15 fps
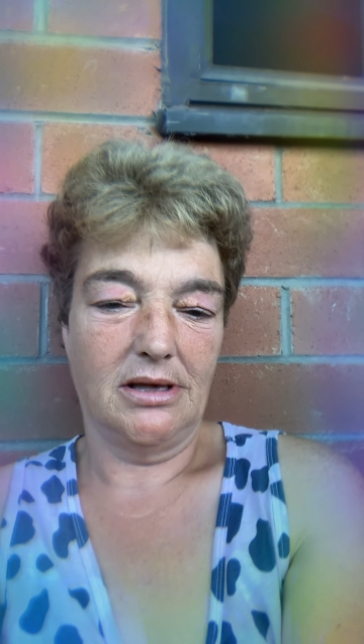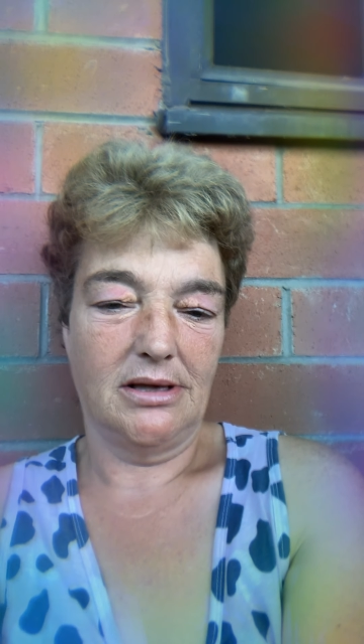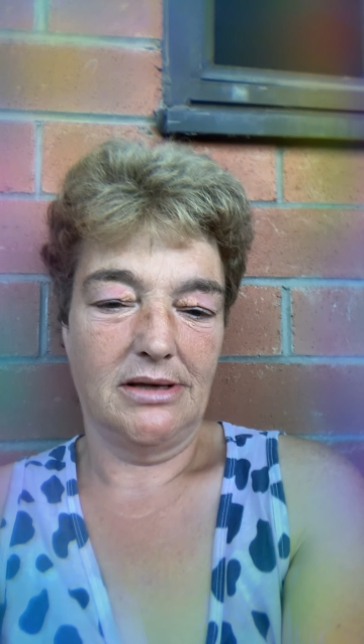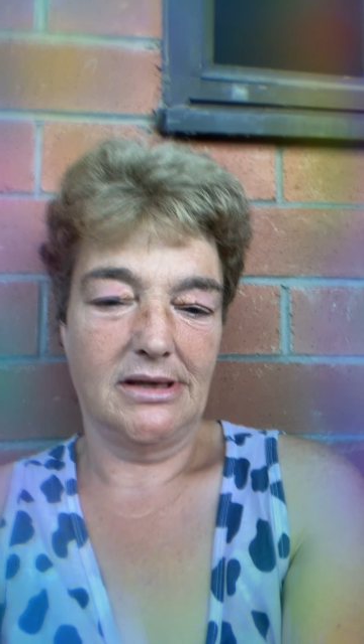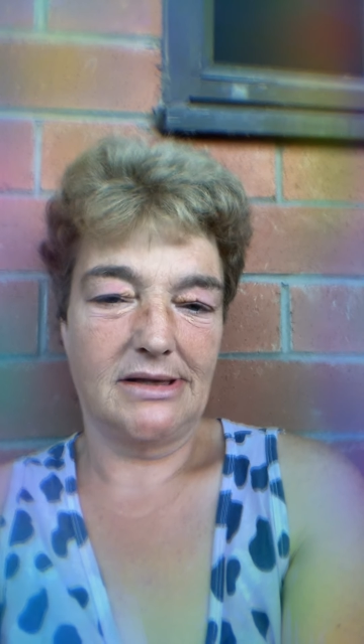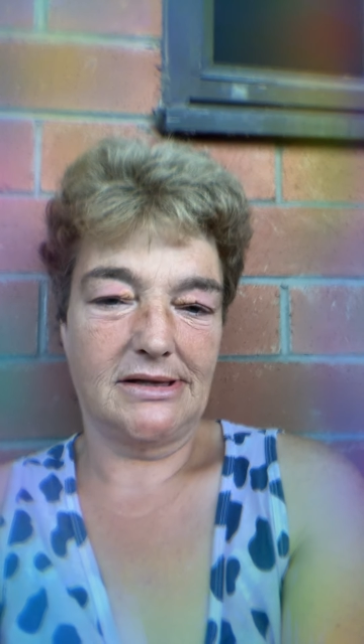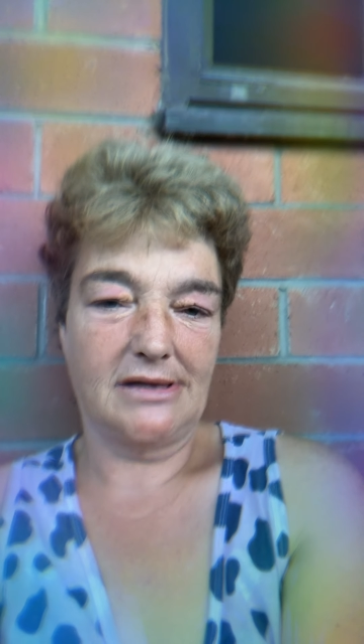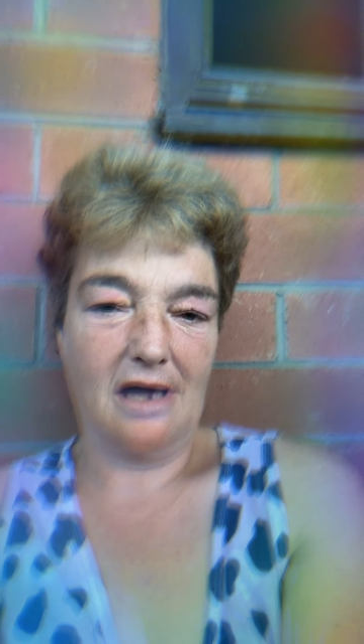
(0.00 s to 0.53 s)

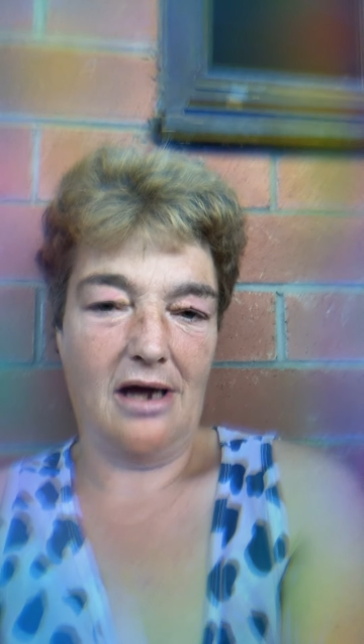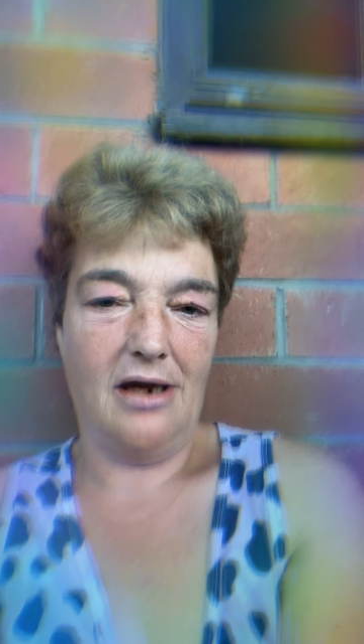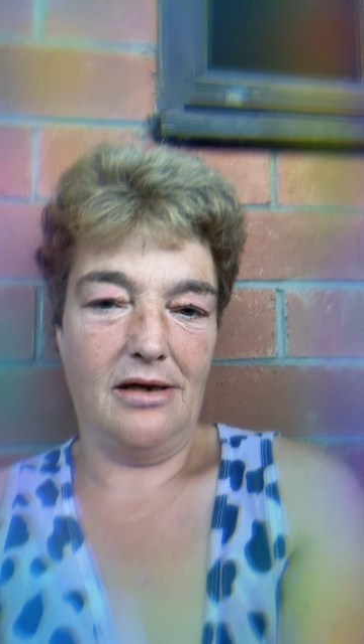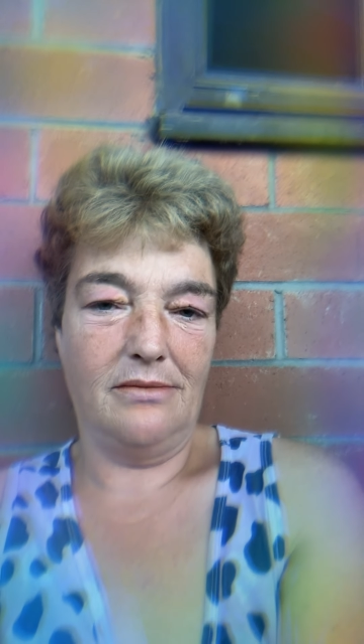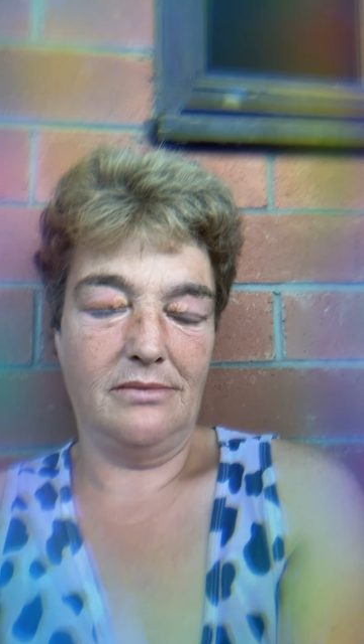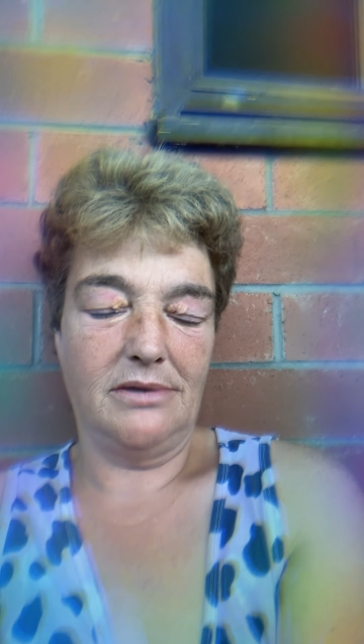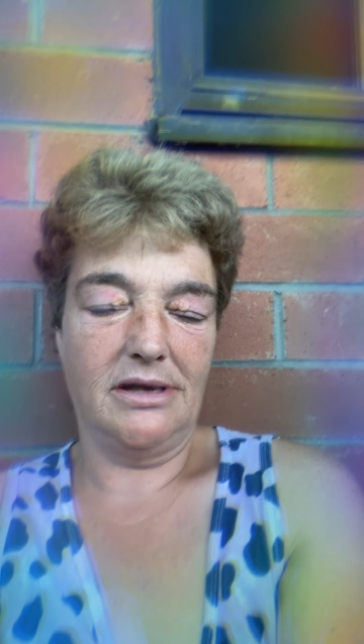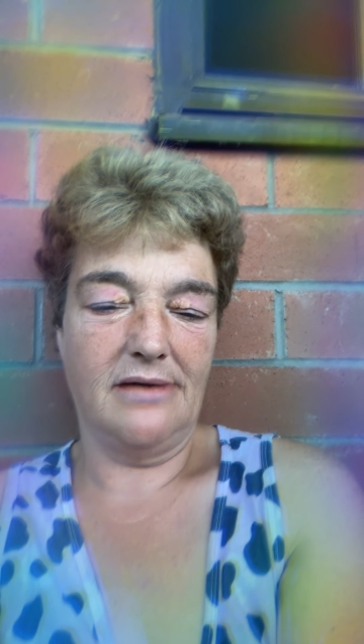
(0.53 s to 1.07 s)
this
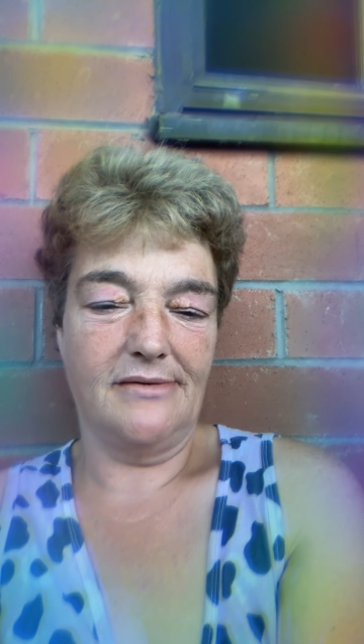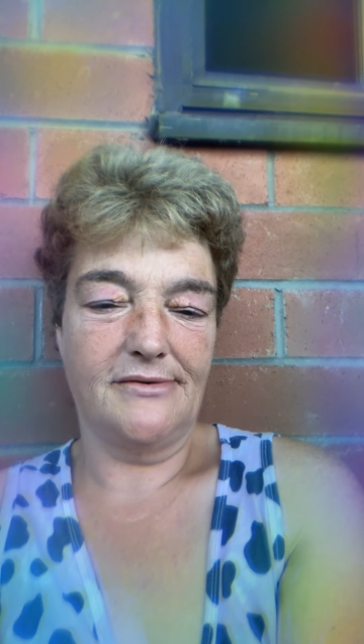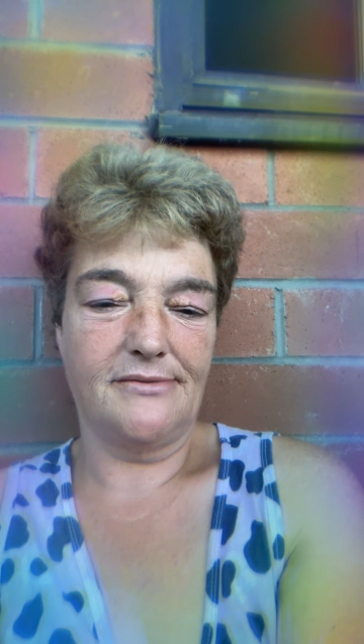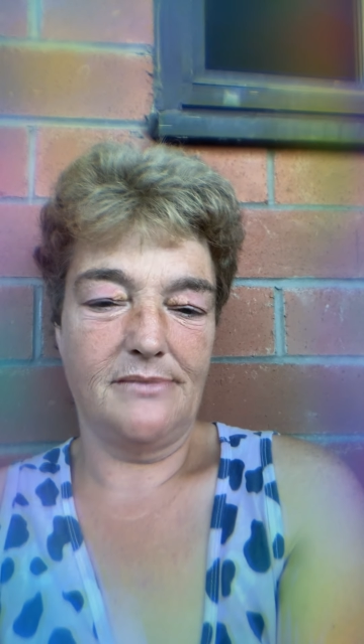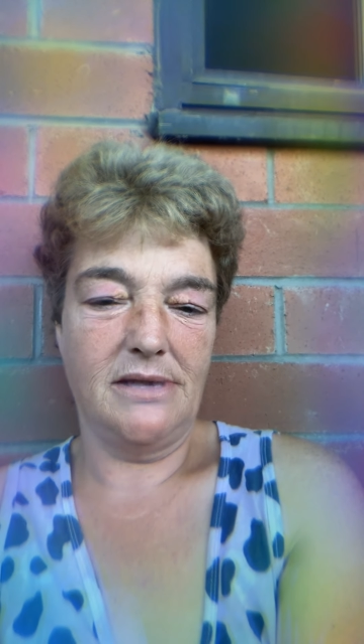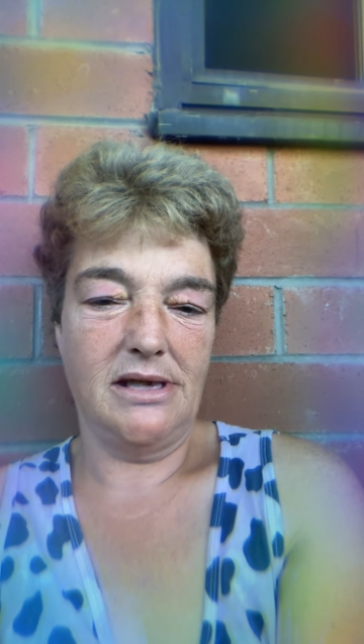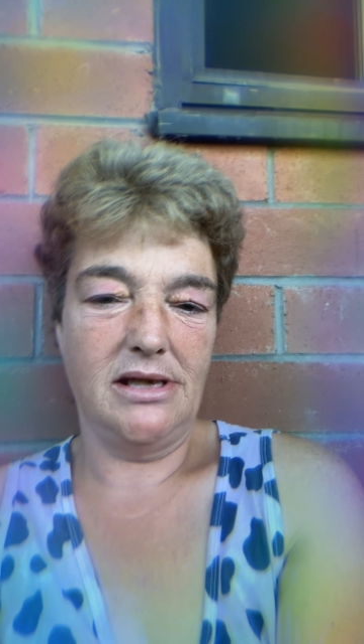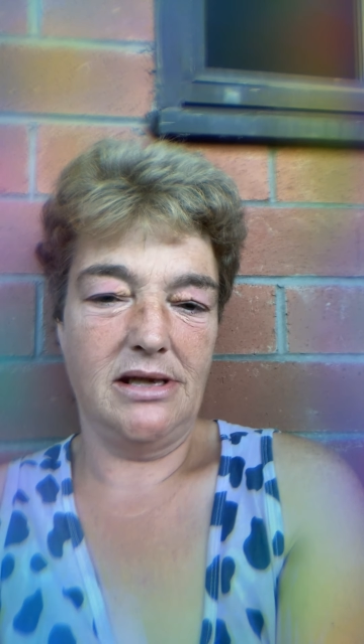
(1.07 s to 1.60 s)
time gives
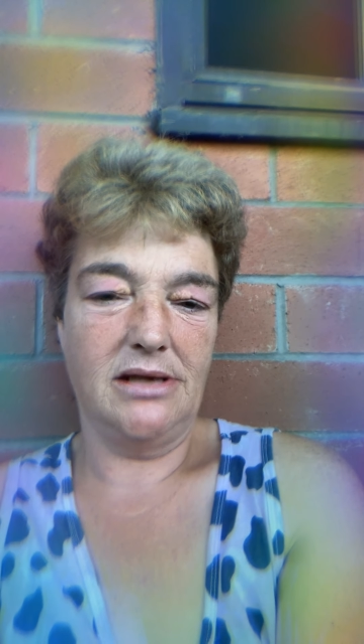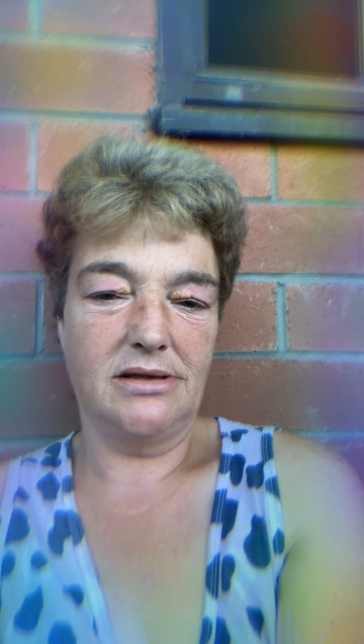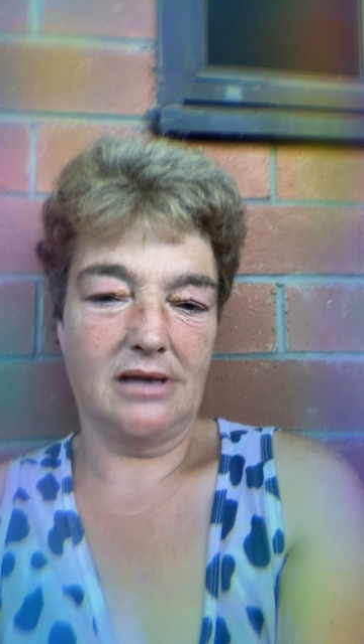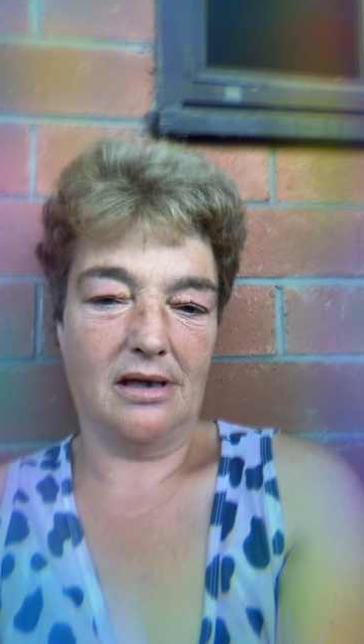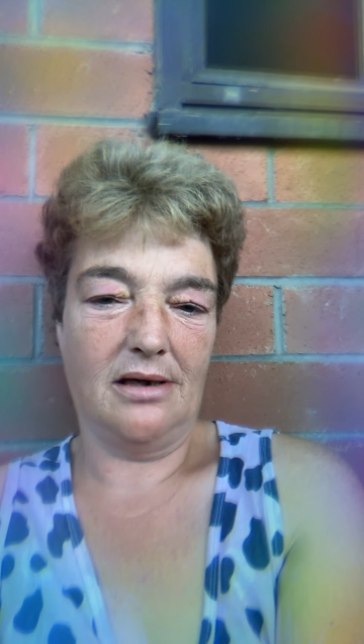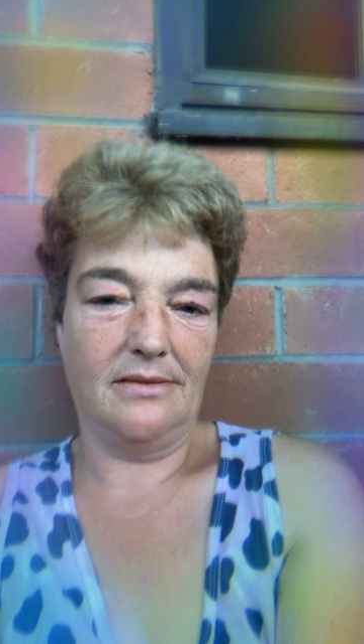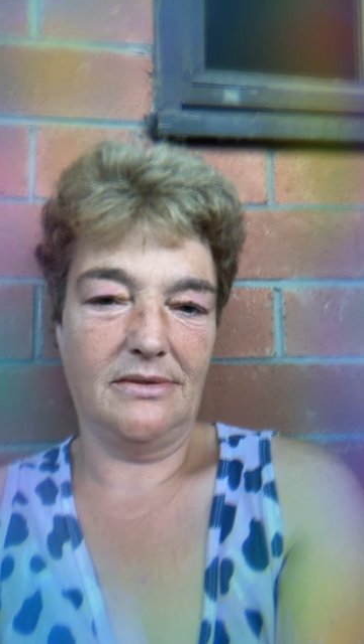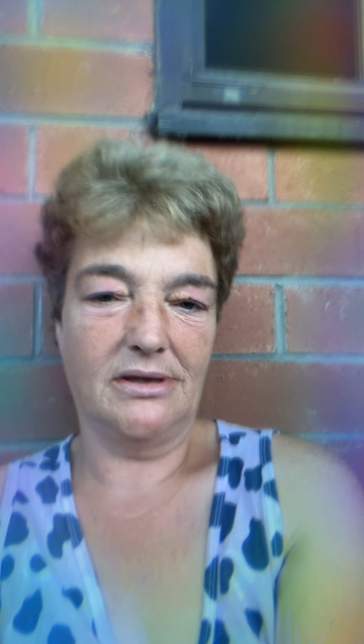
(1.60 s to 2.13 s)
me
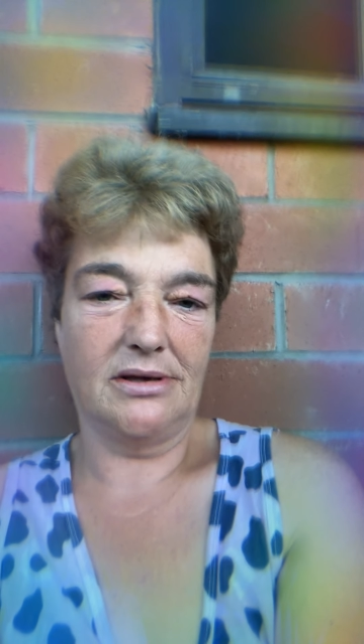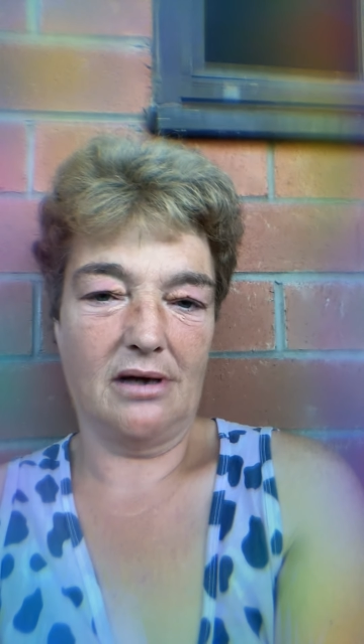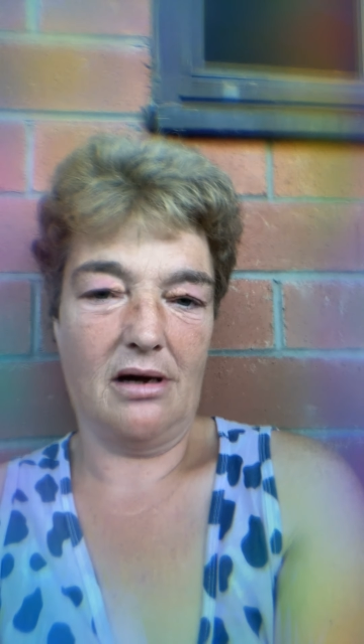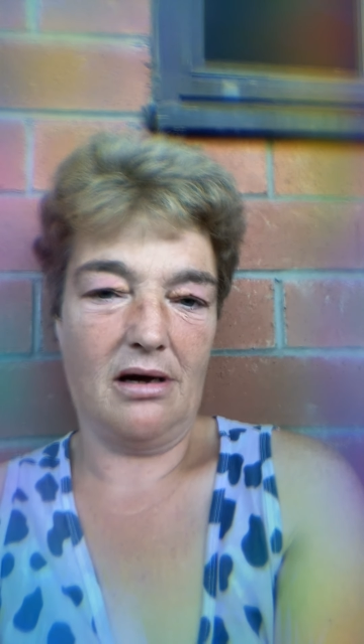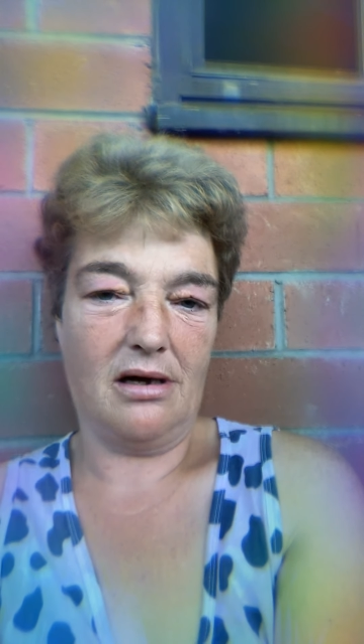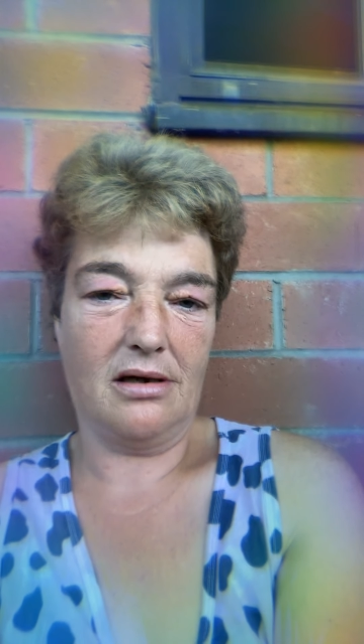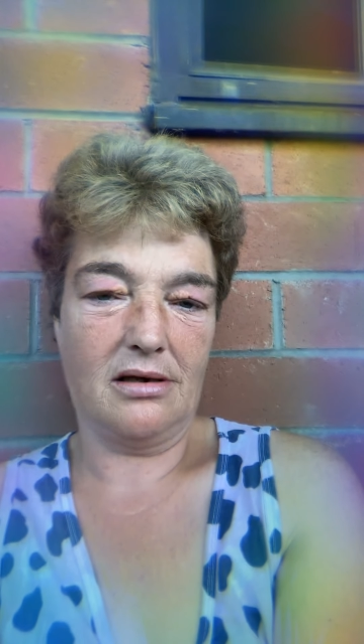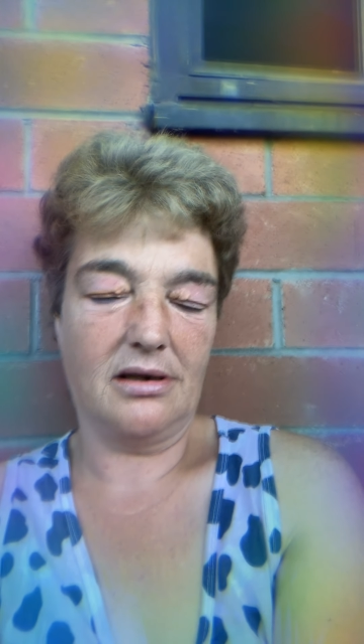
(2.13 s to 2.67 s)
time to
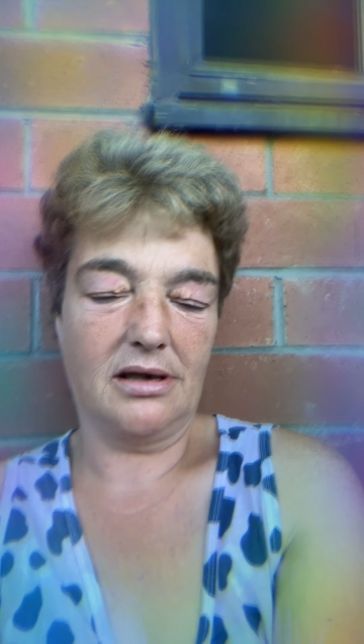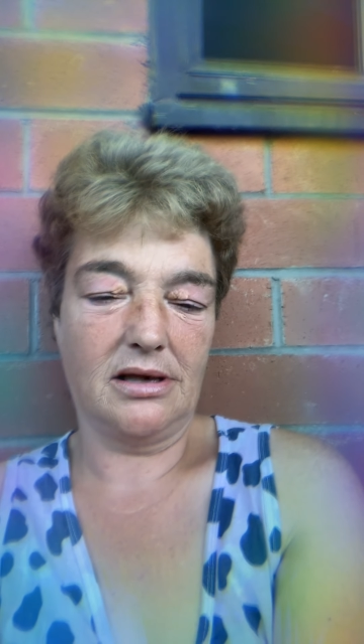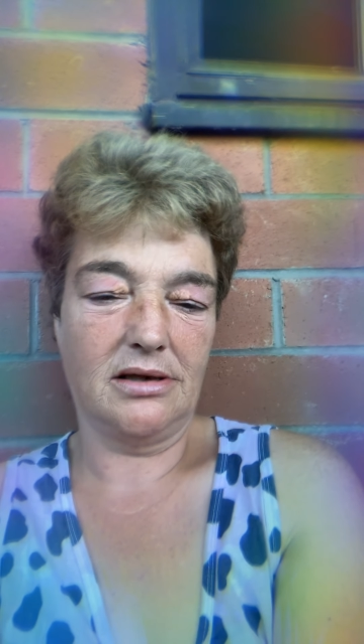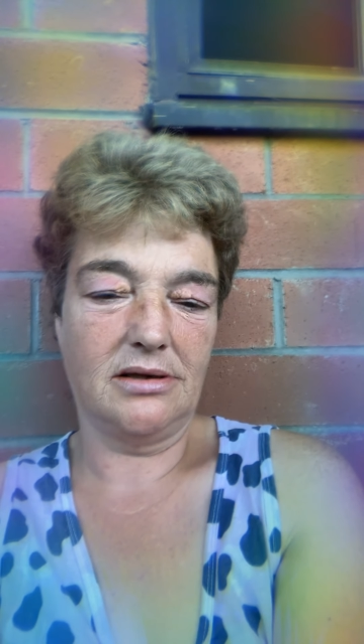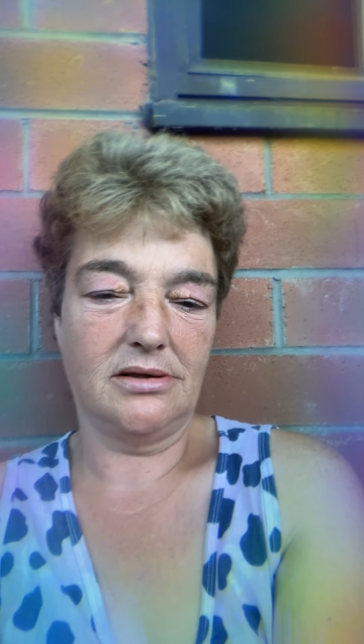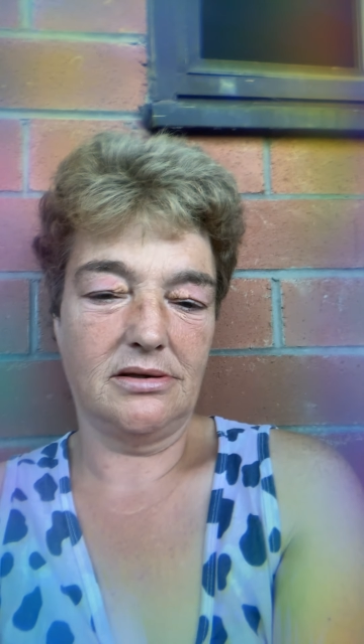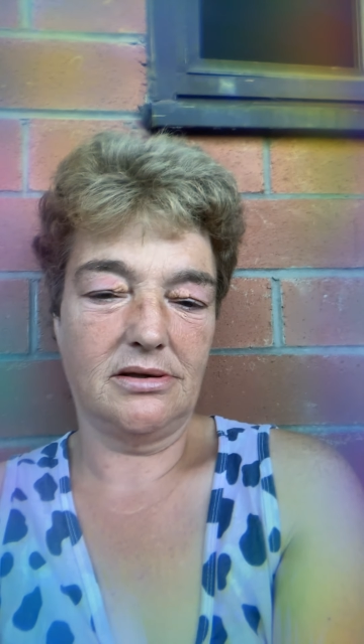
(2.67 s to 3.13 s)
talk and